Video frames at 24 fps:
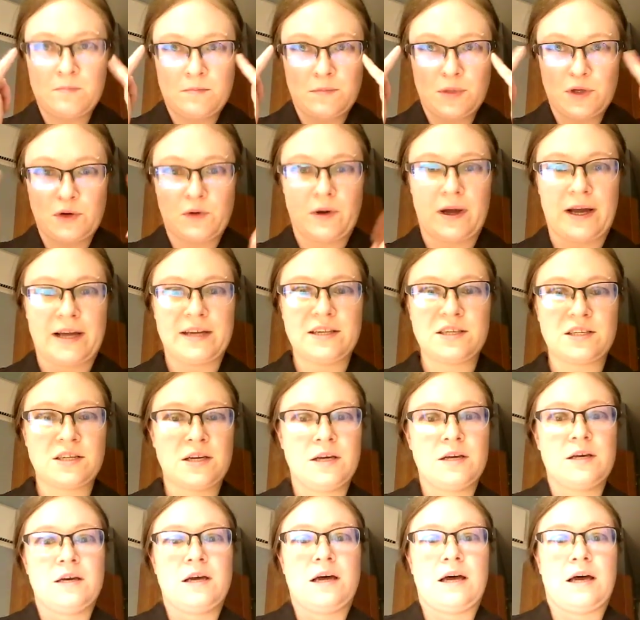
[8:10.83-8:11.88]
blue eyes,
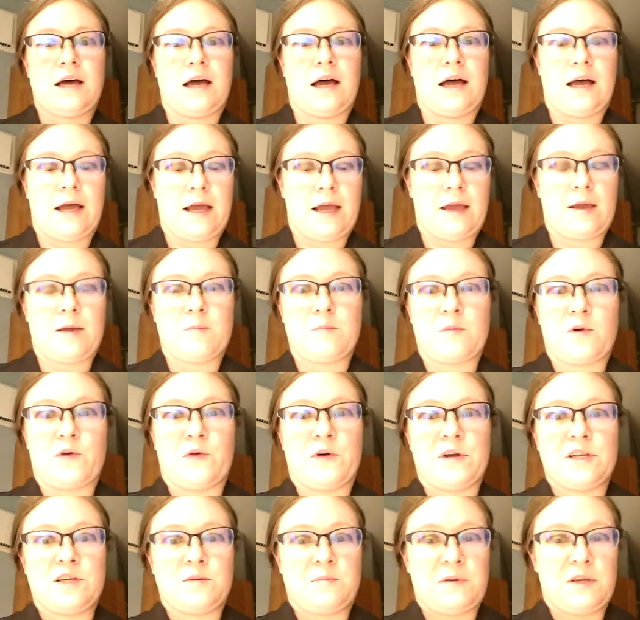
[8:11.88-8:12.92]
I'm
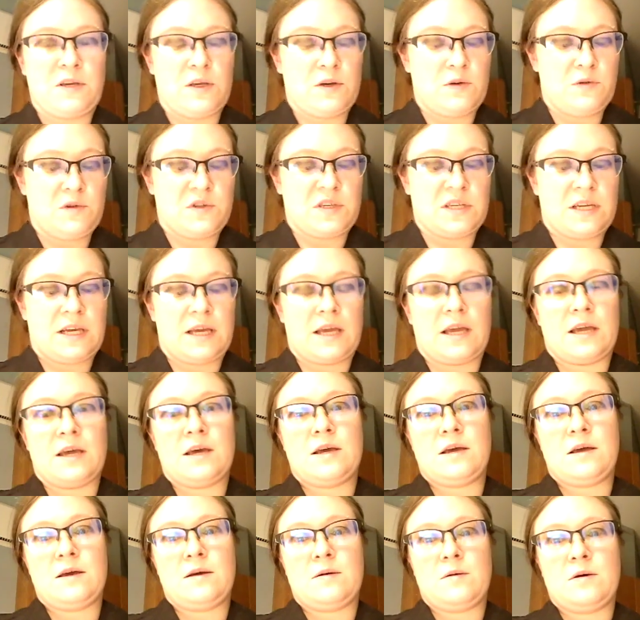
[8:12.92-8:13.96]
going to be using
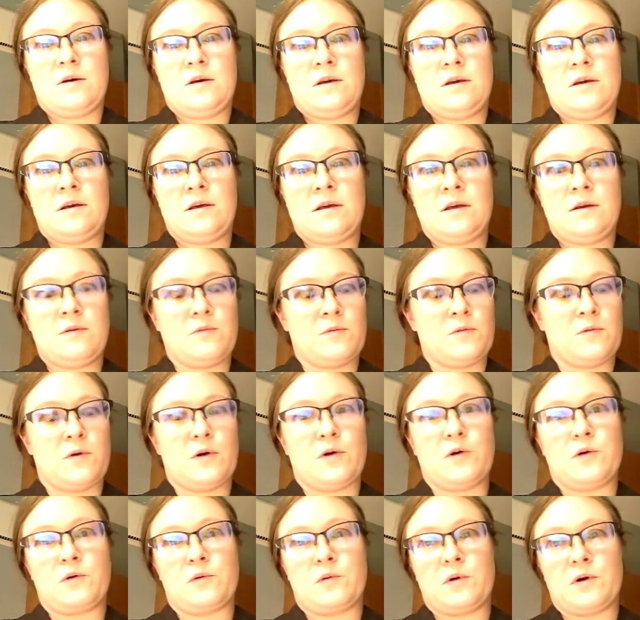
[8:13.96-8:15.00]

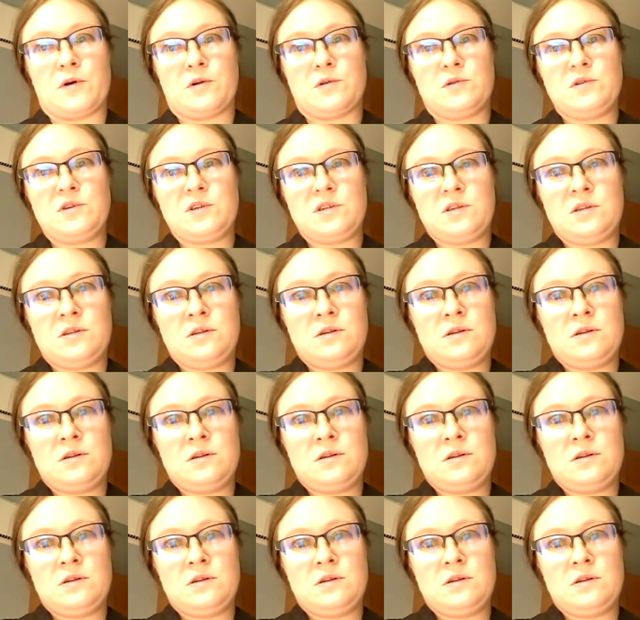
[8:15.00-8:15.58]
Rogue Rose.